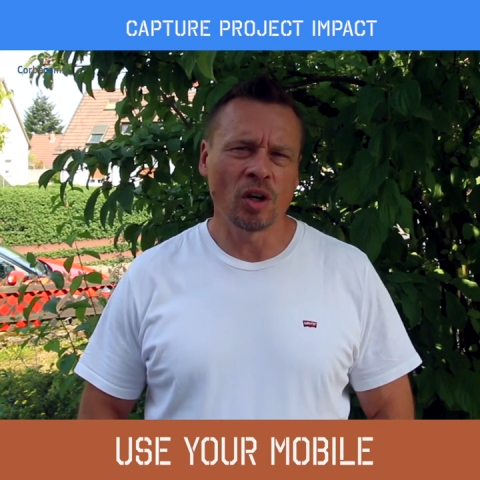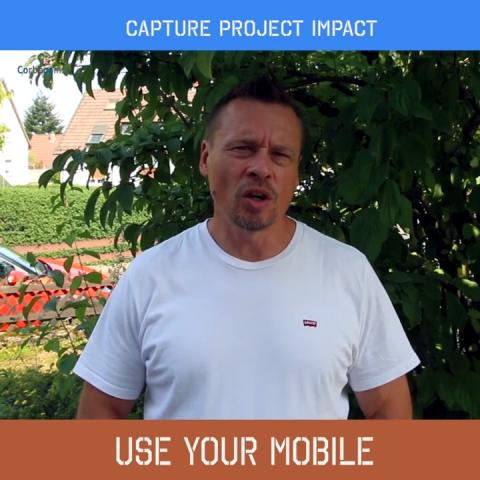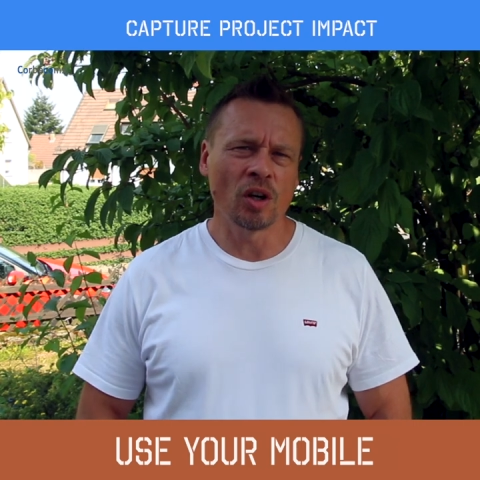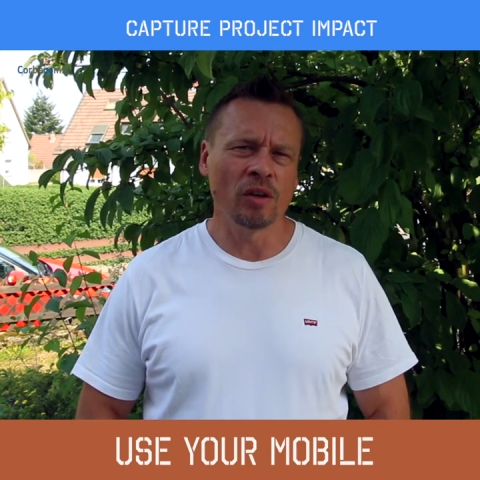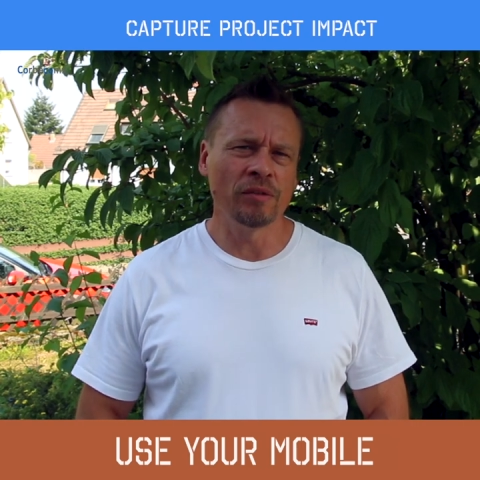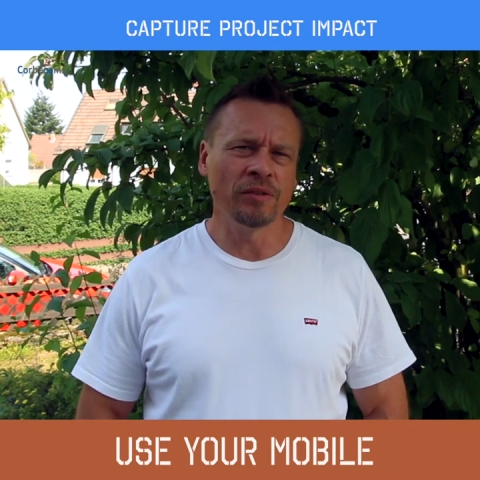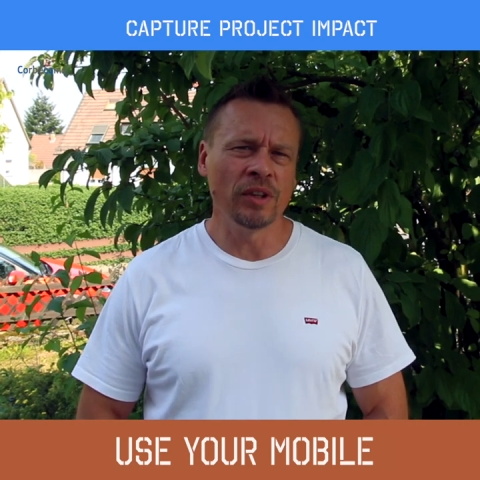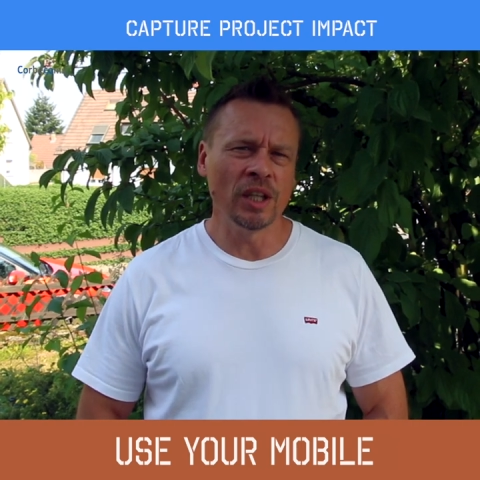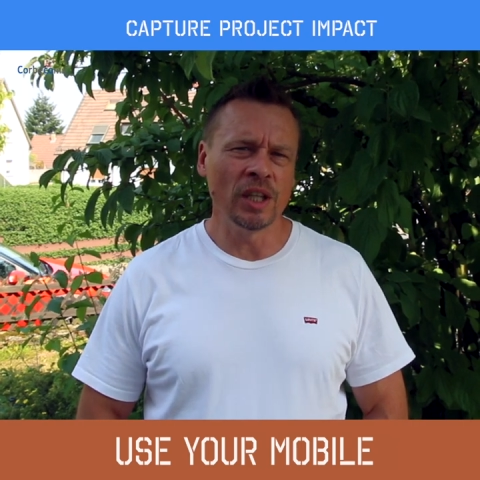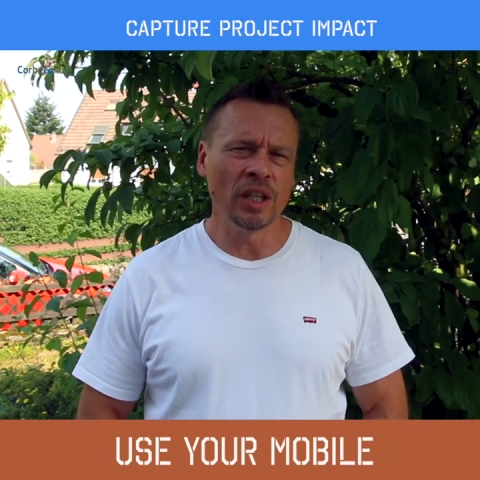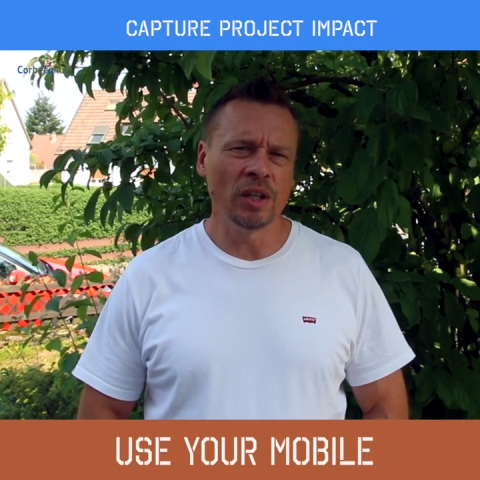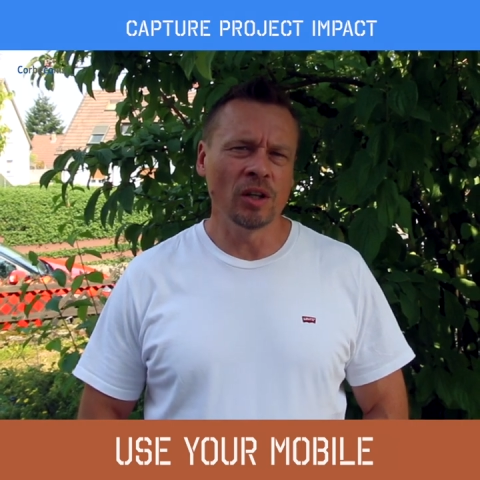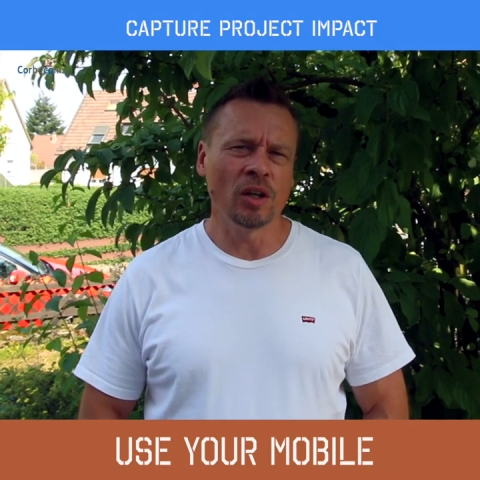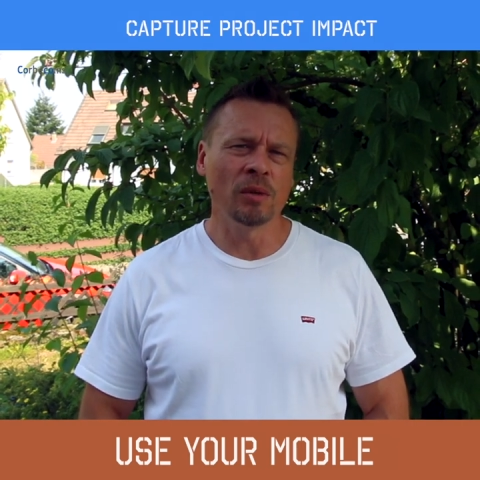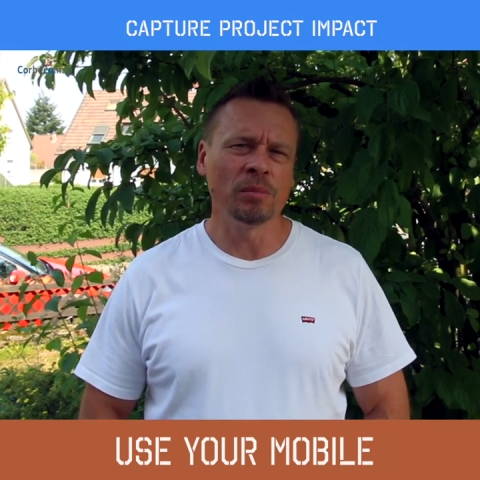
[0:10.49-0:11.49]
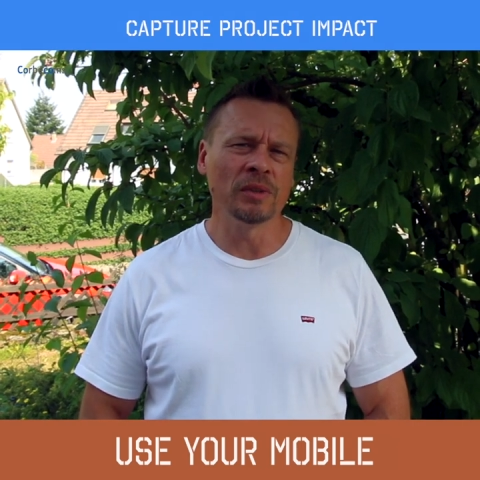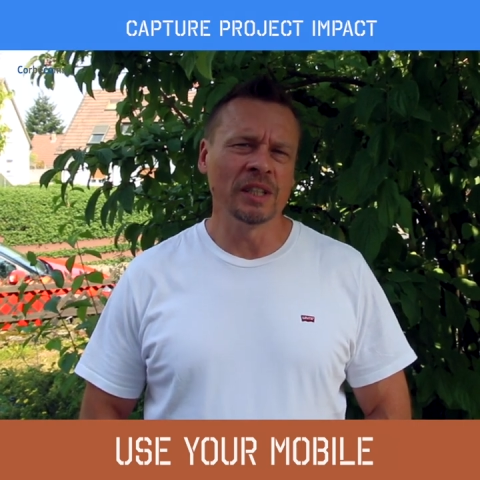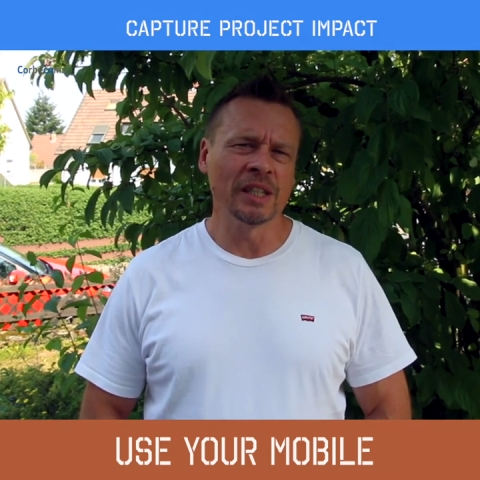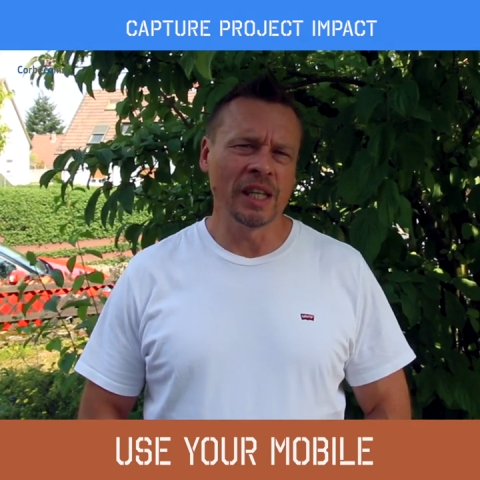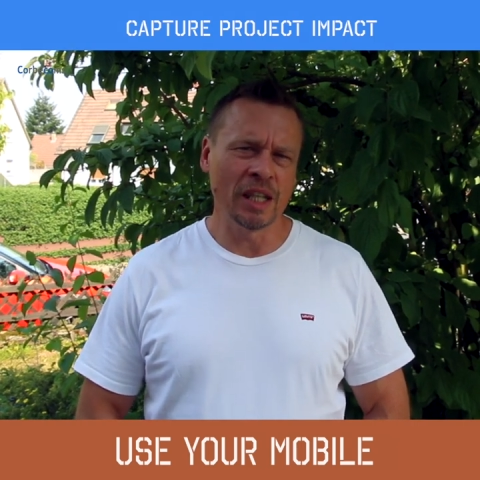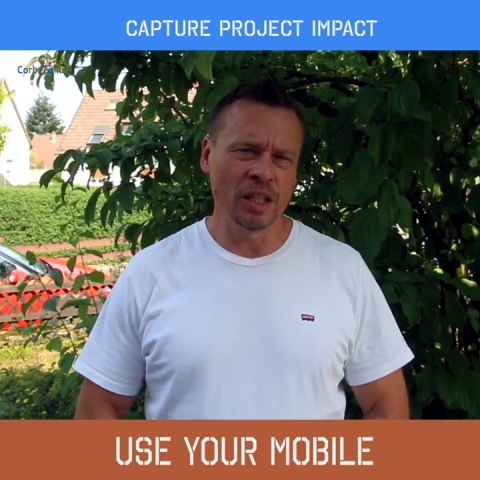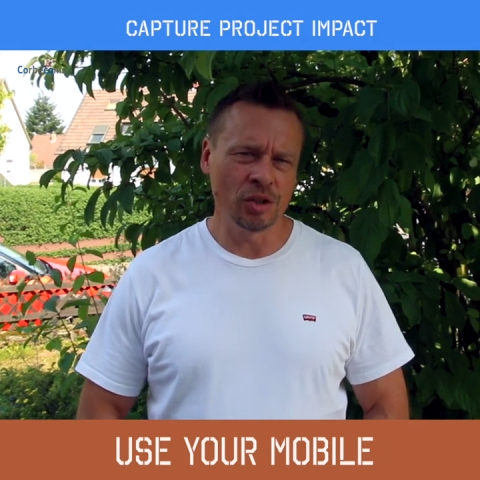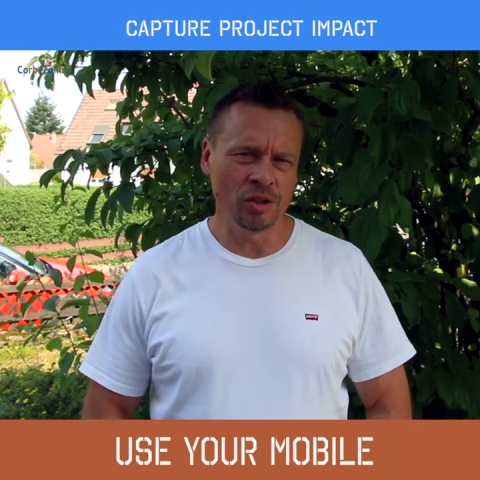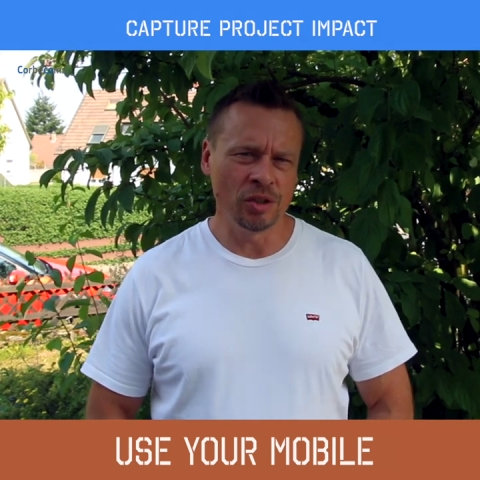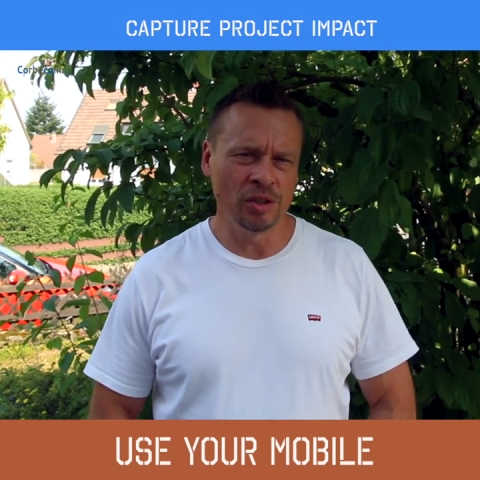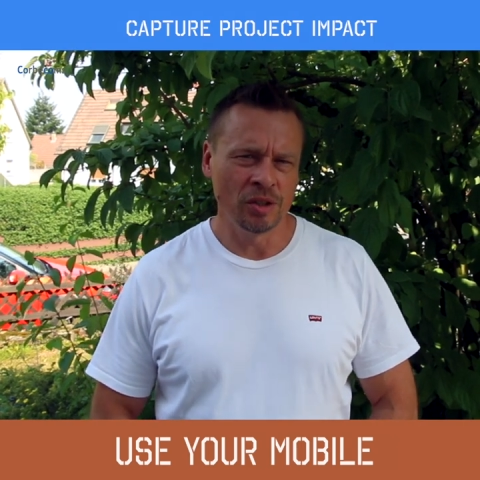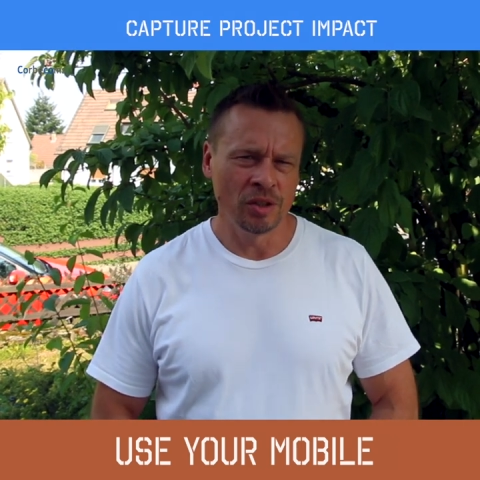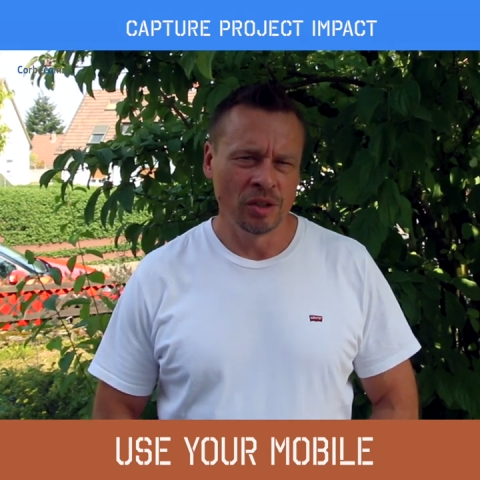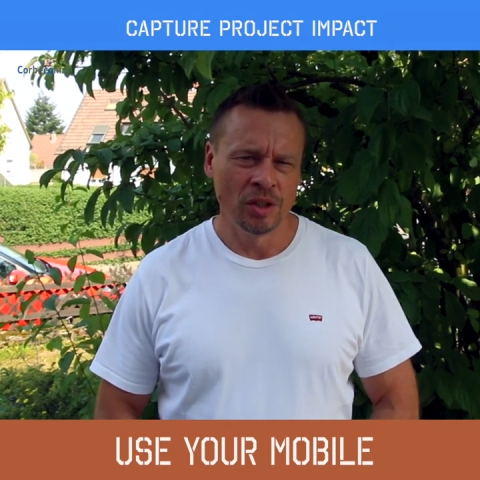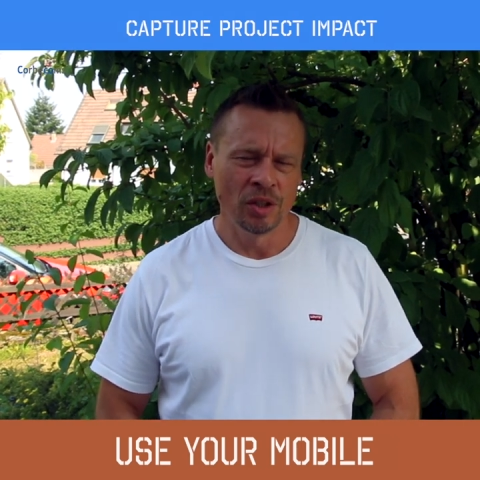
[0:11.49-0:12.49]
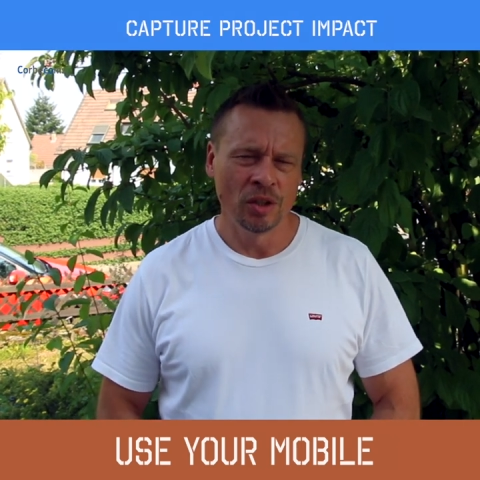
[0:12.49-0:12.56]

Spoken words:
of the obligation